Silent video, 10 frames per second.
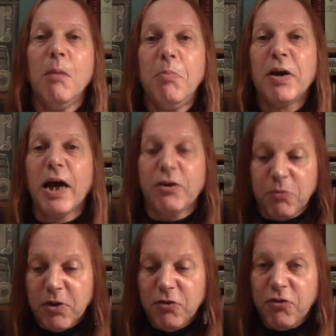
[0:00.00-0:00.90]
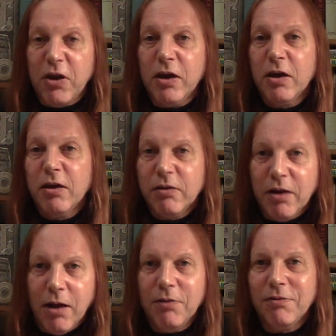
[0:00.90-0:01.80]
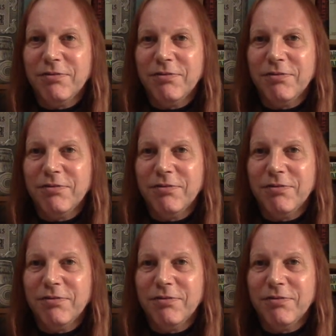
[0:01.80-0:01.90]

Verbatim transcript: But as we can see, you know,